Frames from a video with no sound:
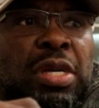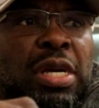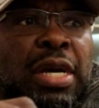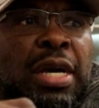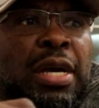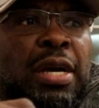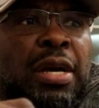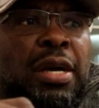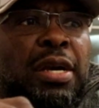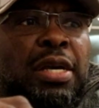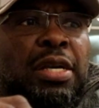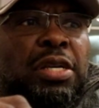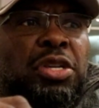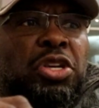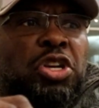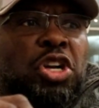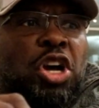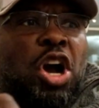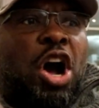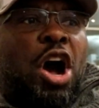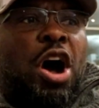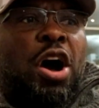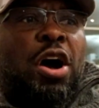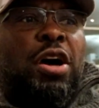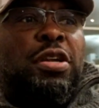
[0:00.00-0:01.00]

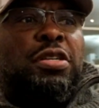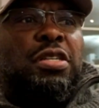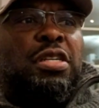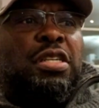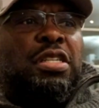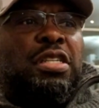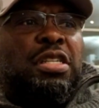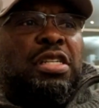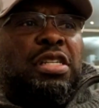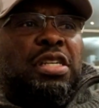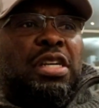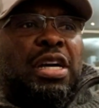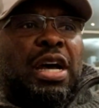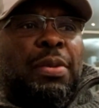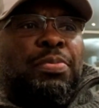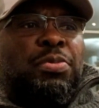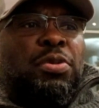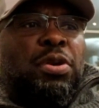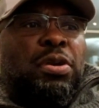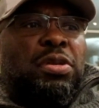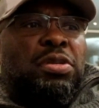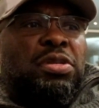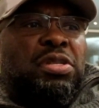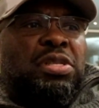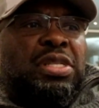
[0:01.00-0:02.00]
I'm
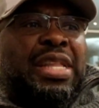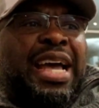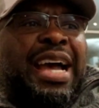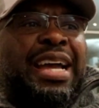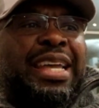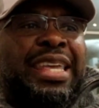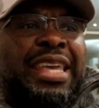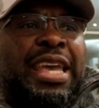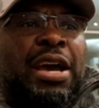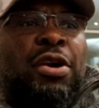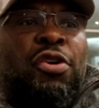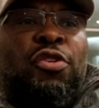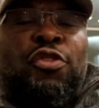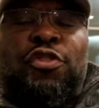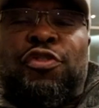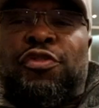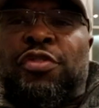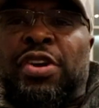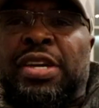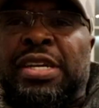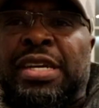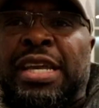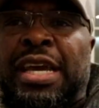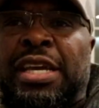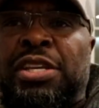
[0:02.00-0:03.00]
not that
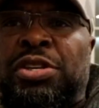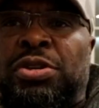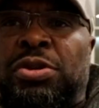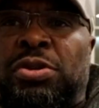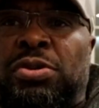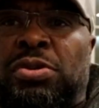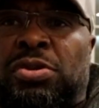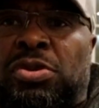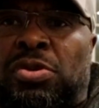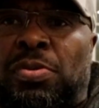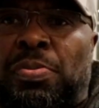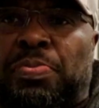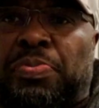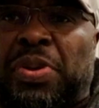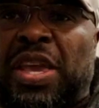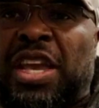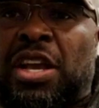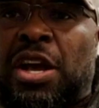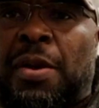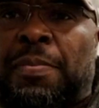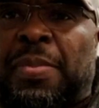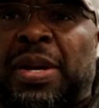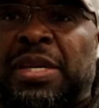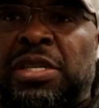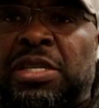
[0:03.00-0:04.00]
girlfriend that you can
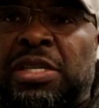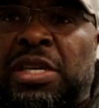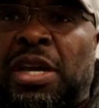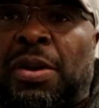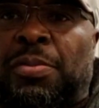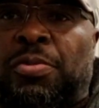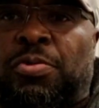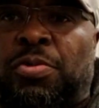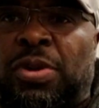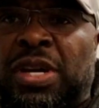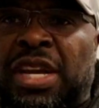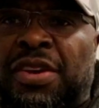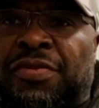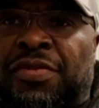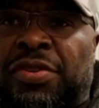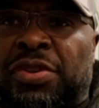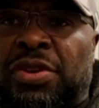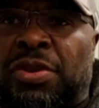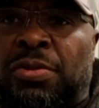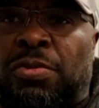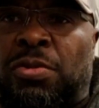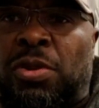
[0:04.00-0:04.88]
pick up and dump whenever you